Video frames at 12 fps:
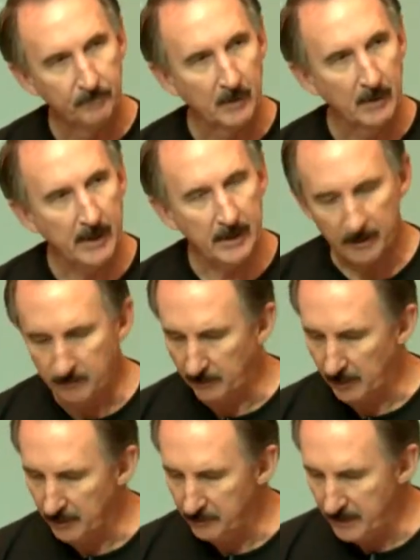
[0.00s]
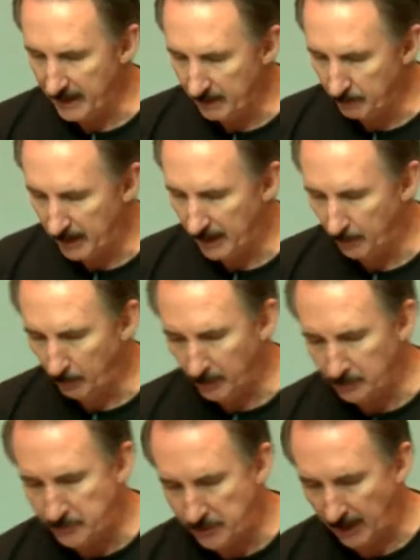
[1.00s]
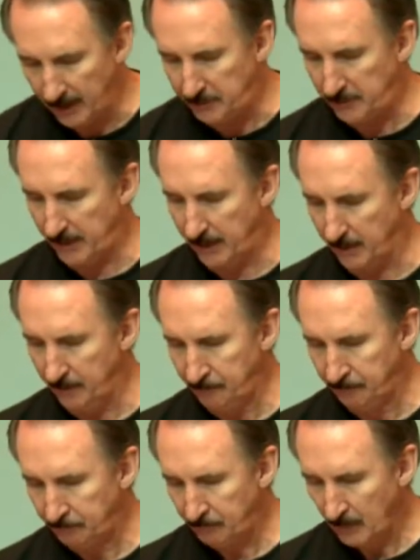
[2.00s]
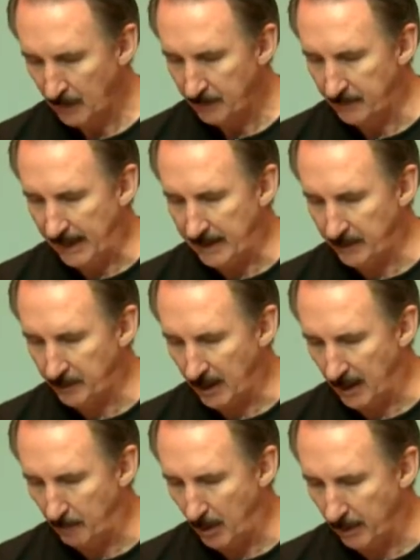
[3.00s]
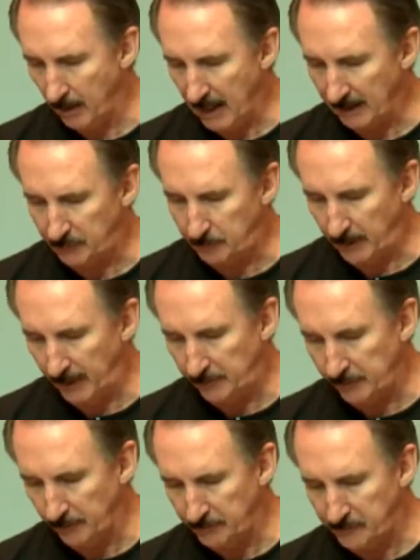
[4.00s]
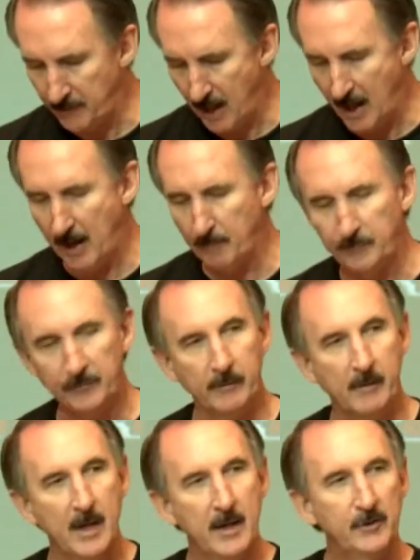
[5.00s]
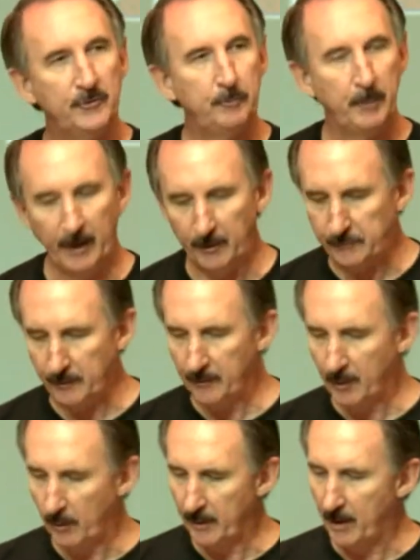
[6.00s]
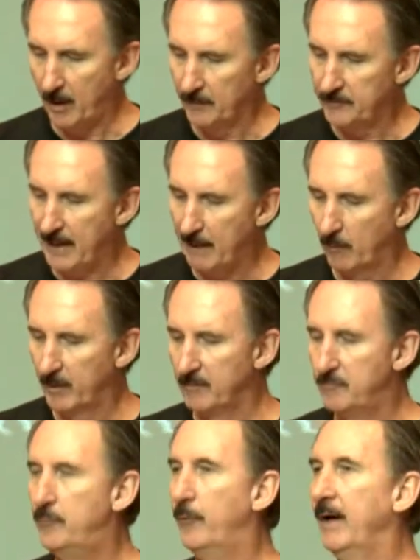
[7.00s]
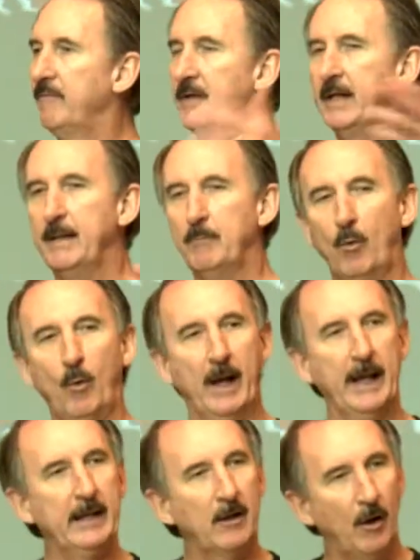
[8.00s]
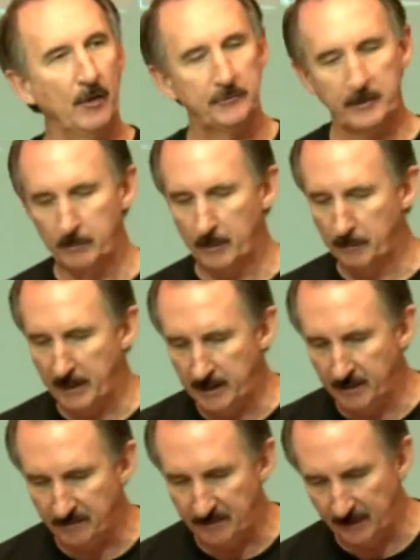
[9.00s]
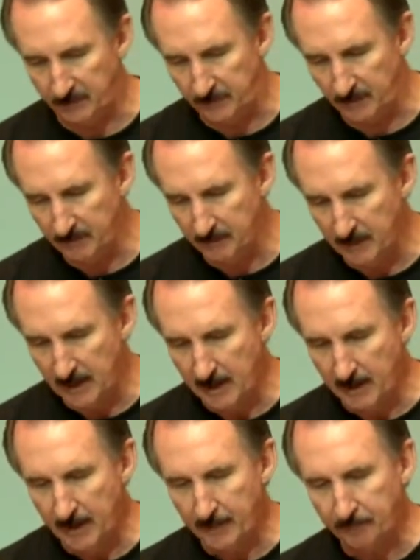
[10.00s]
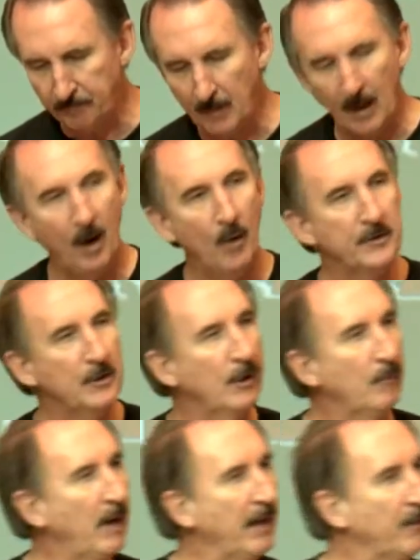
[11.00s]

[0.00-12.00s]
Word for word: They didn't condemn him or judge him. They didn't come on like spiritual snobs and spiritual know it alls. That would have driven him away, caused him to be defensive. Oh, and you know, by